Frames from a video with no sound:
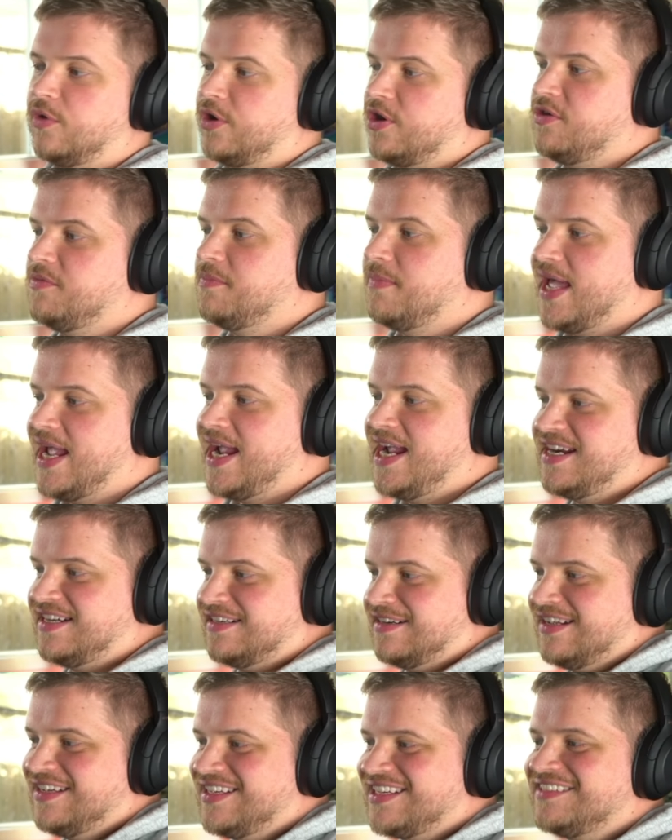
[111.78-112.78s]
do you
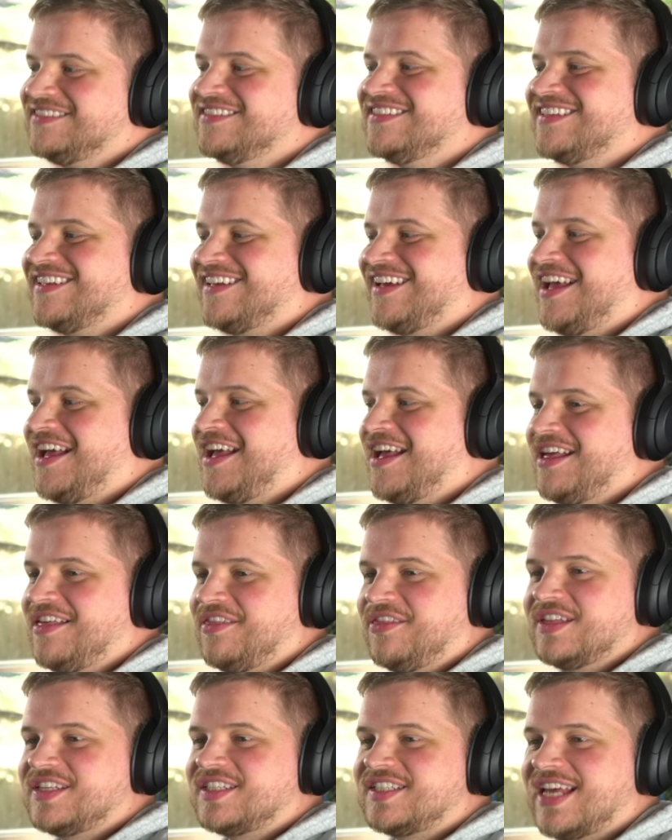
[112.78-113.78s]
mean?
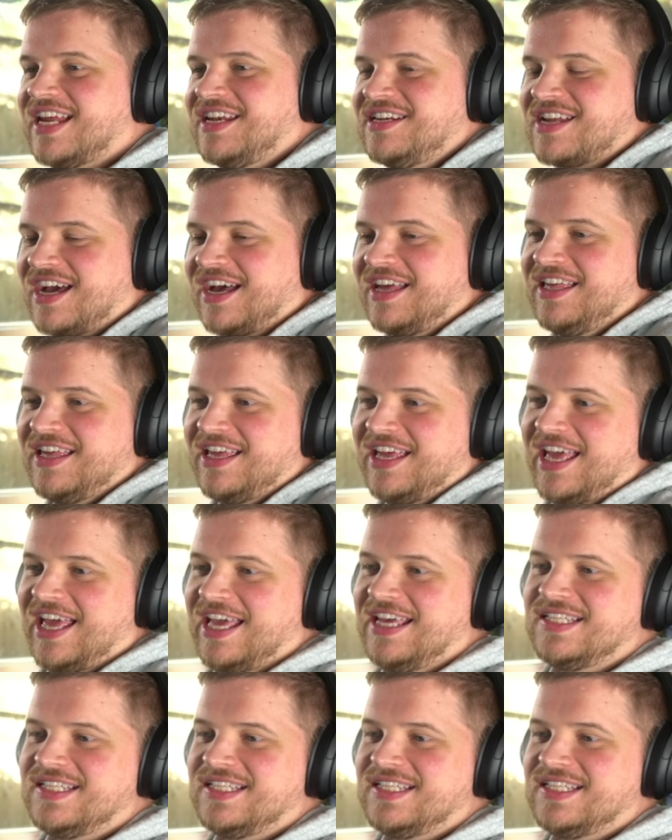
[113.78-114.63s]
The sender is